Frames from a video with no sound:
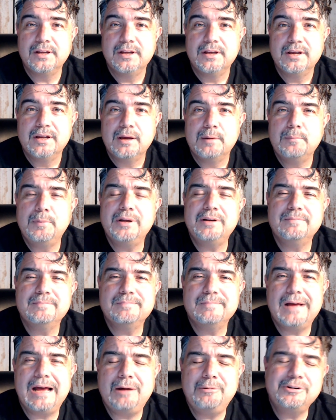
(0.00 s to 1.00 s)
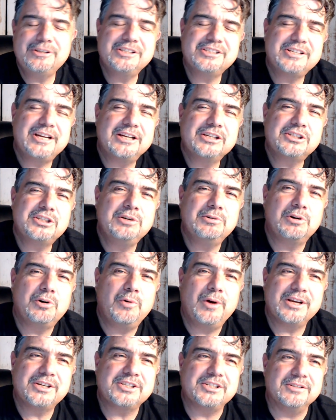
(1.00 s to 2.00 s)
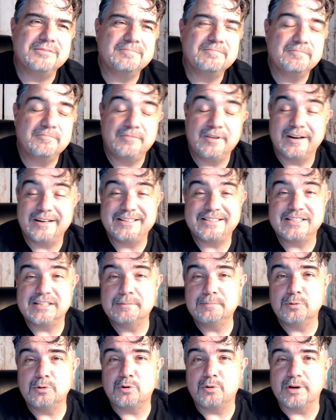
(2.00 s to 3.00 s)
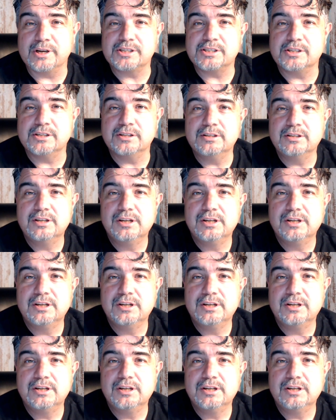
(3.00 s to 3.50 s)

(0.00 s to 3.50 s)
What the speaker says: But I would just ask you a question, very simple question.